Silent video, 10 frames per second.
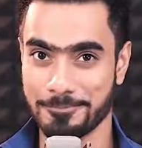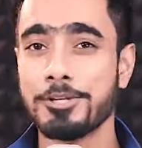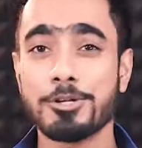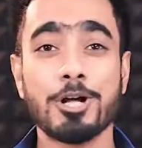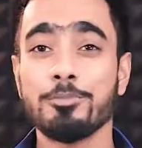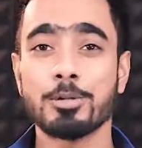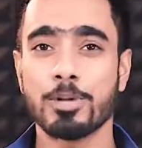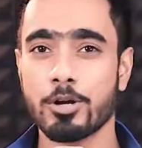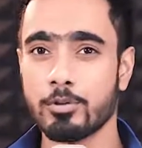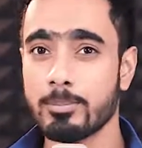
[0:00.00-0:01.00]
And to help you
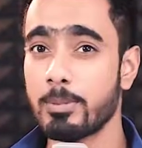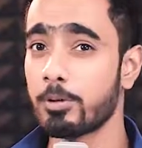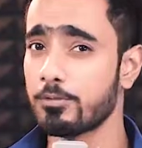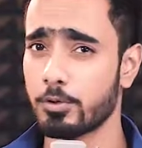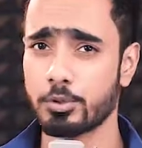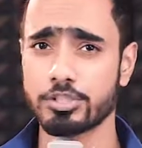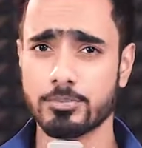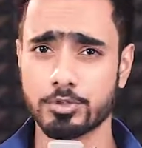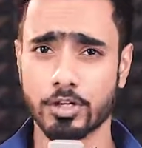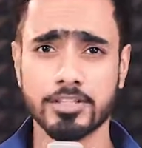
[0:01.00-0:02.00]
better remember
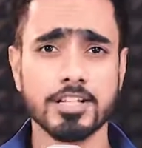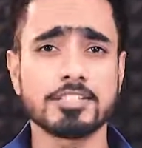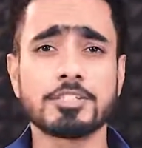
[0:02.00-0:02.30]
Photoshop shortcuts,